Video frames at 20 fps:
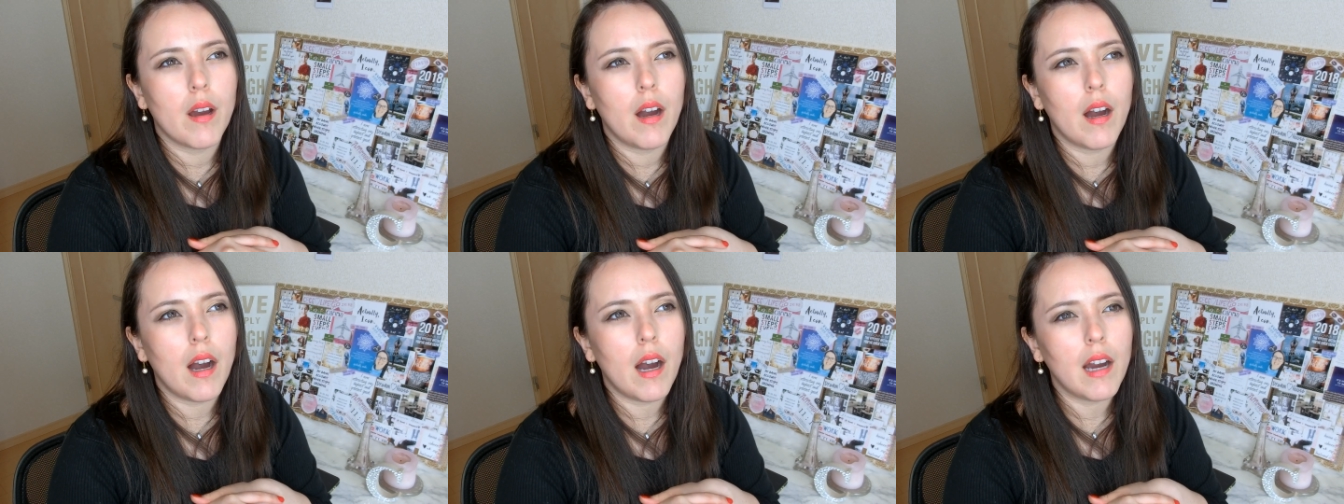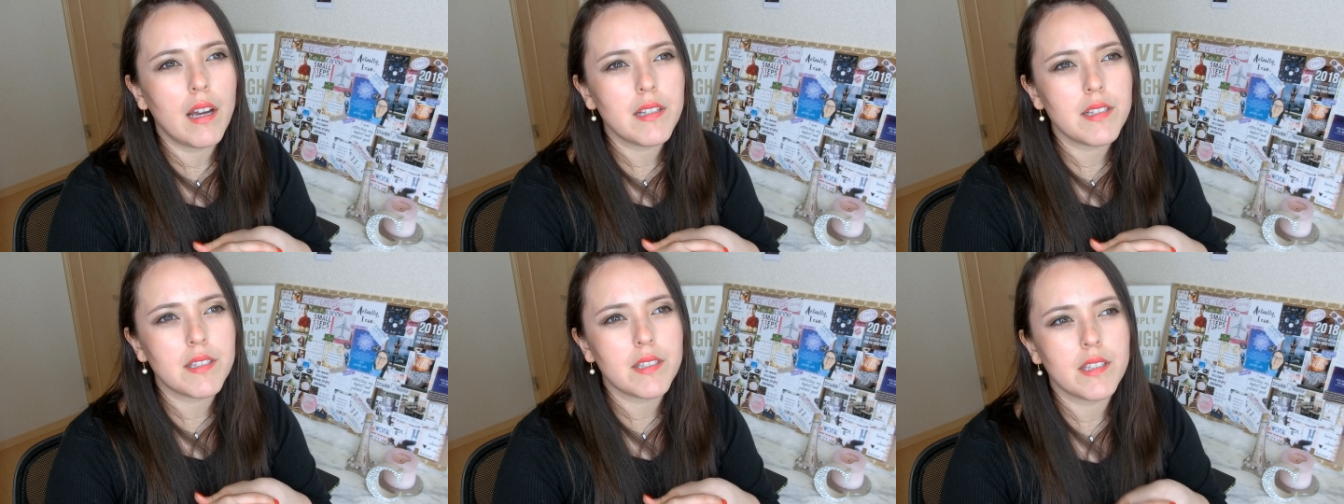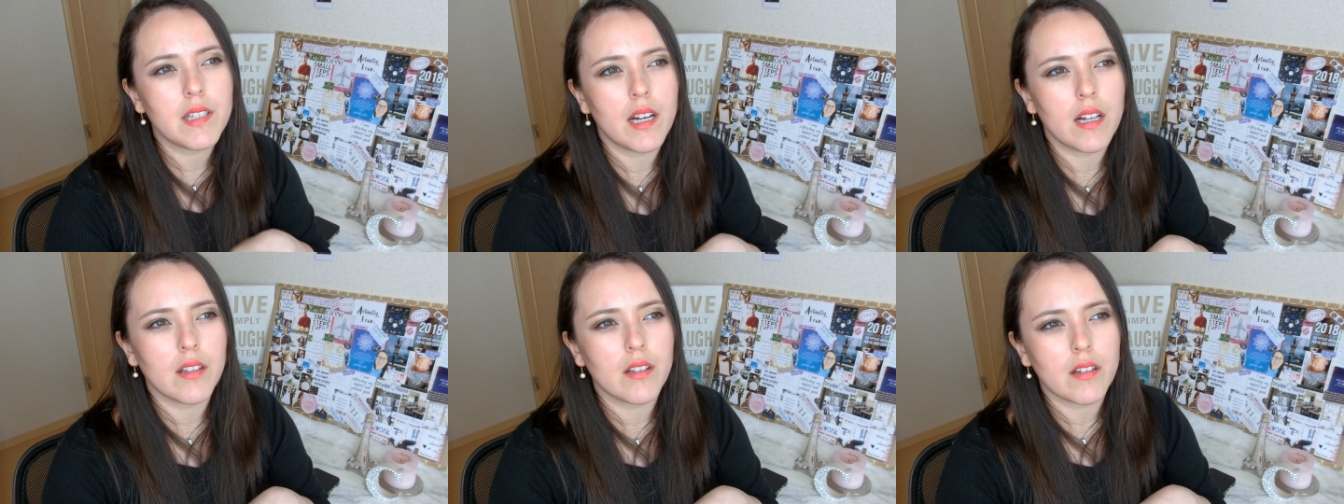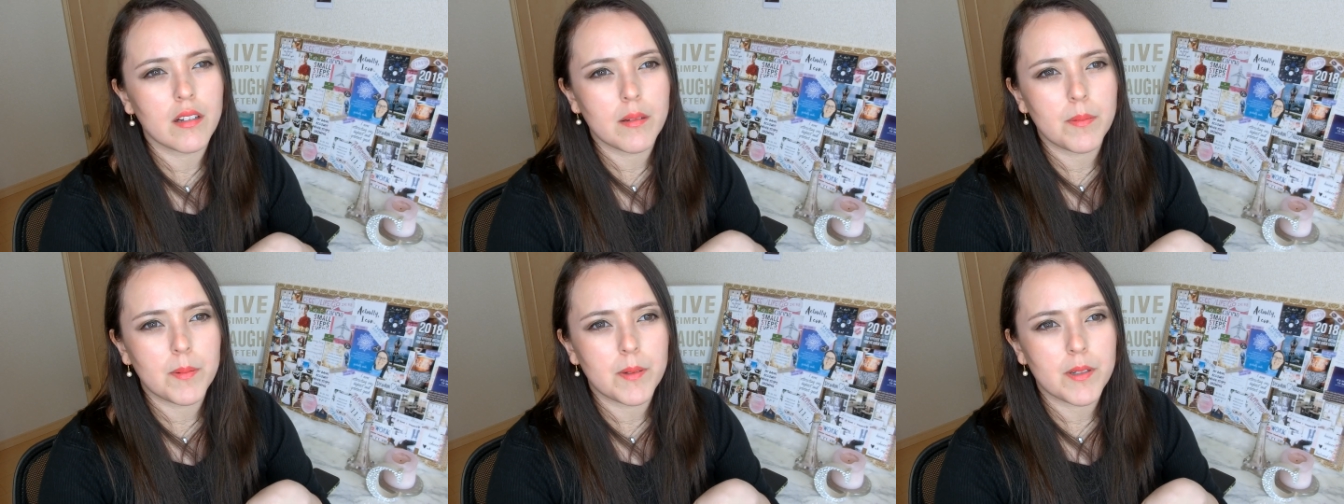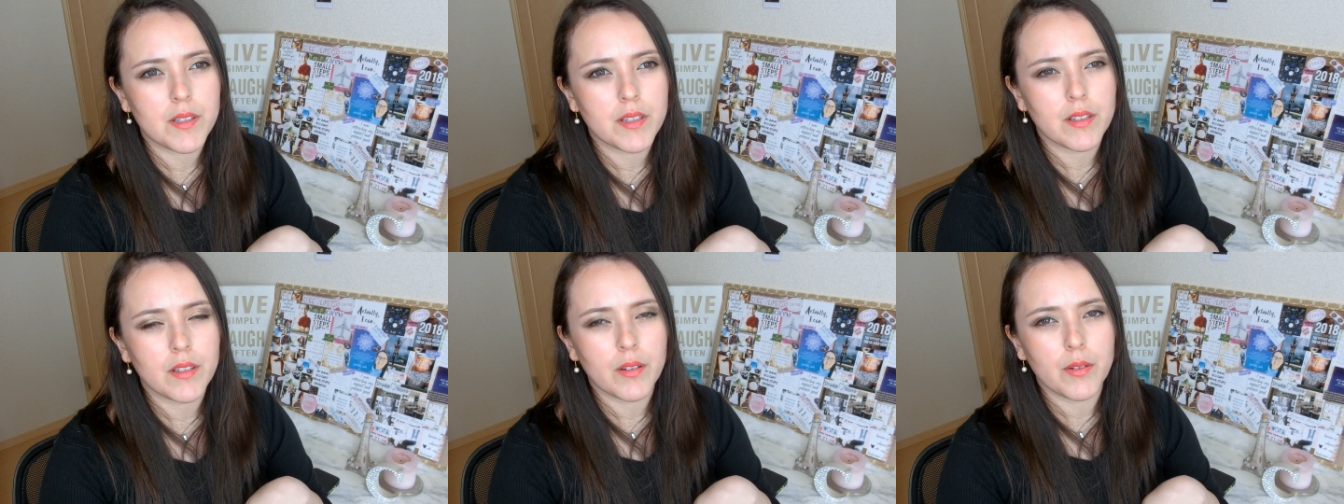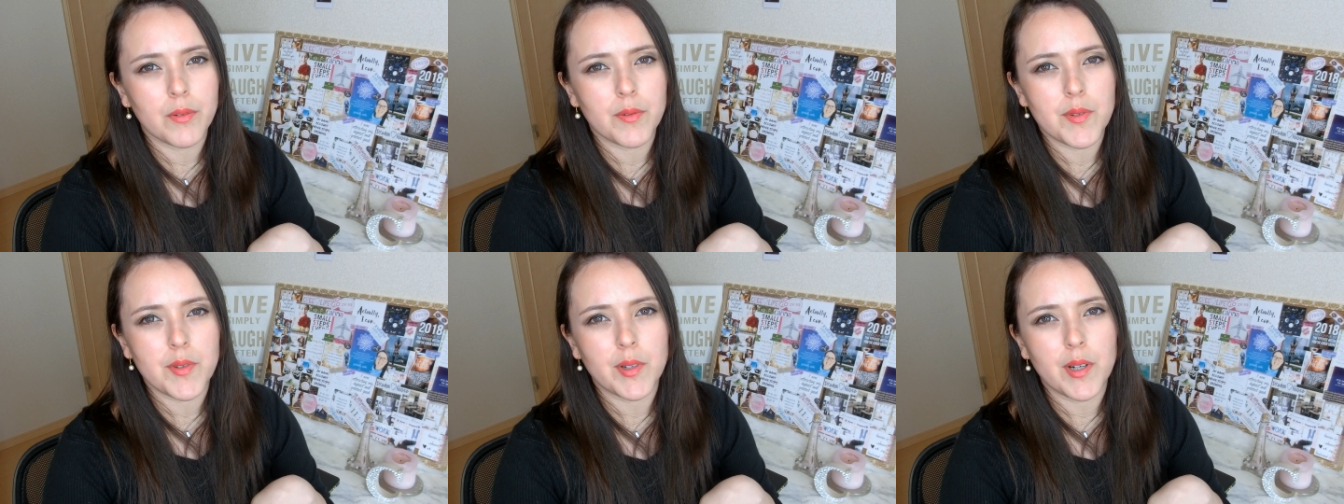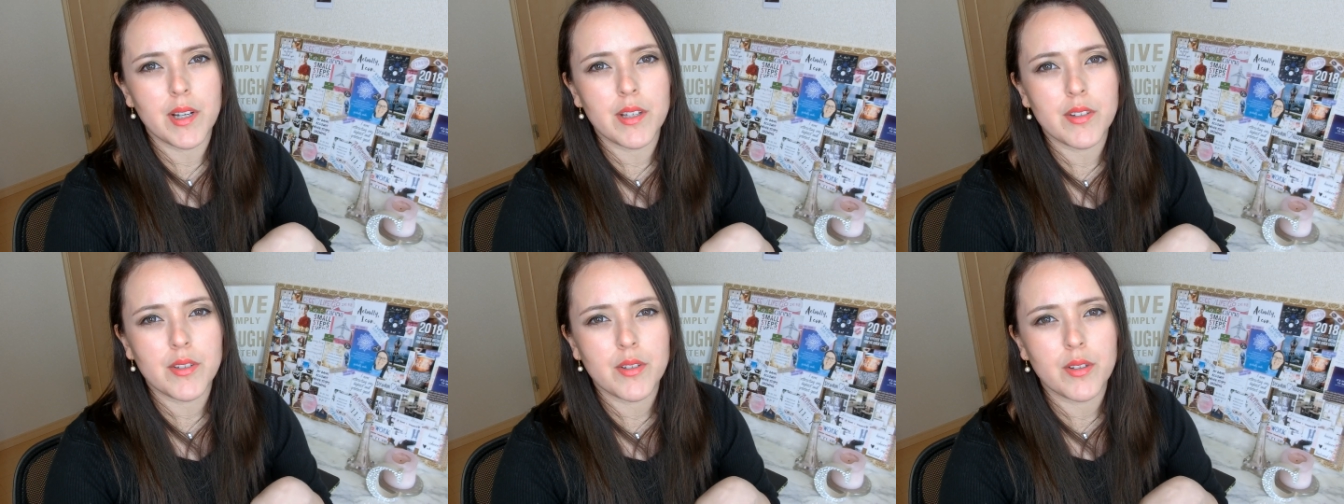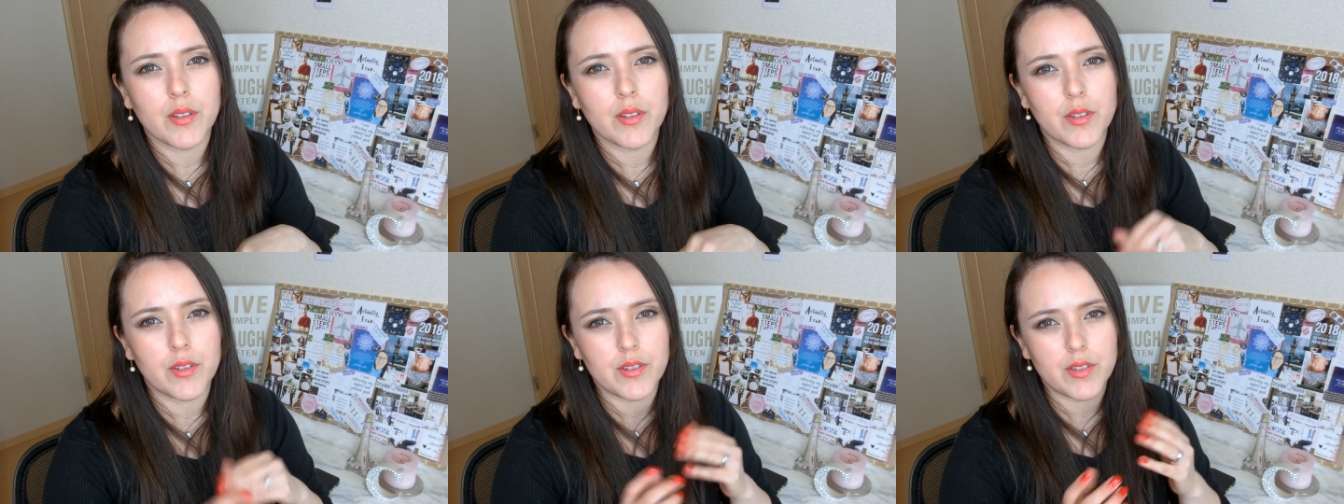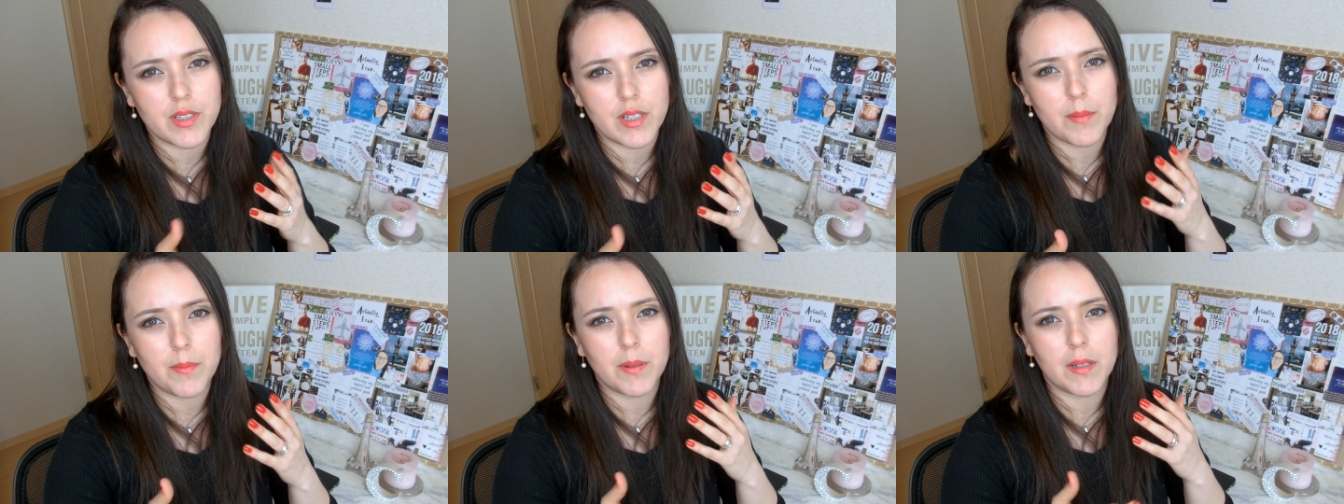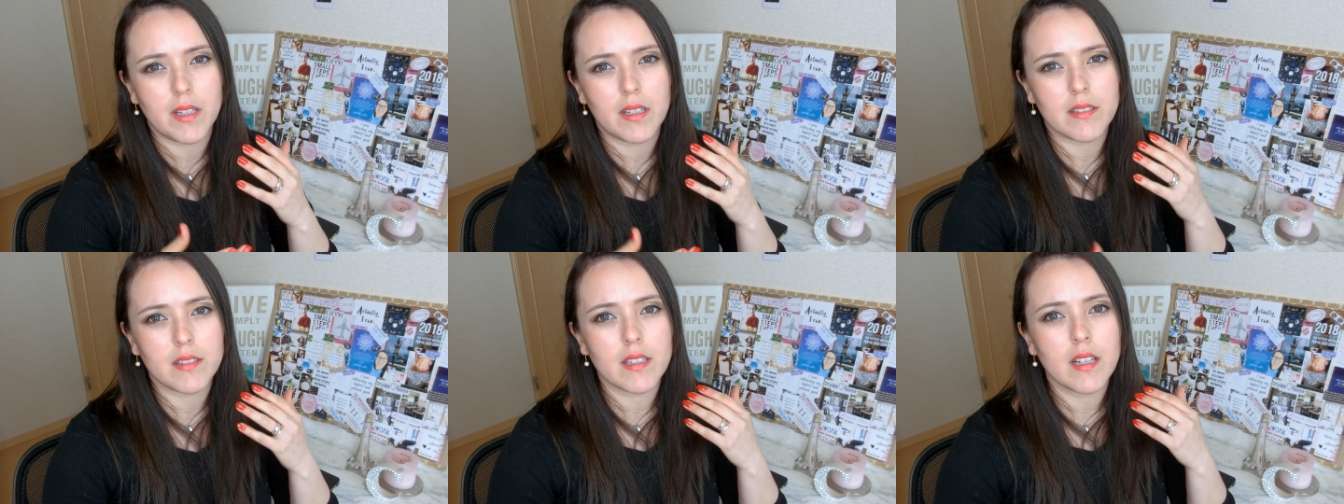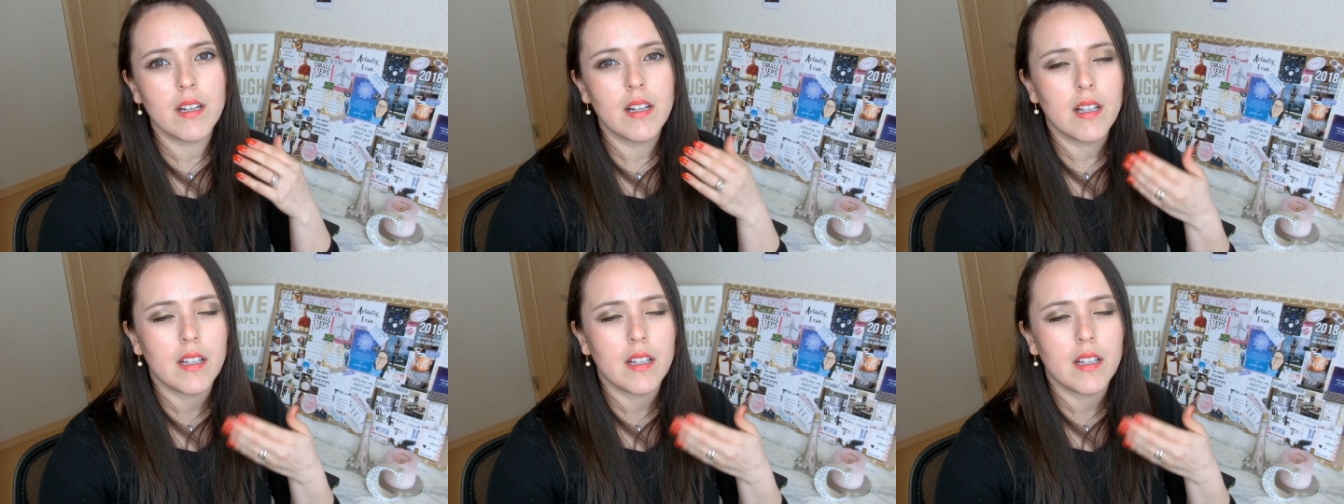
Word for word: I see a lot of person who trying to learn Japanese,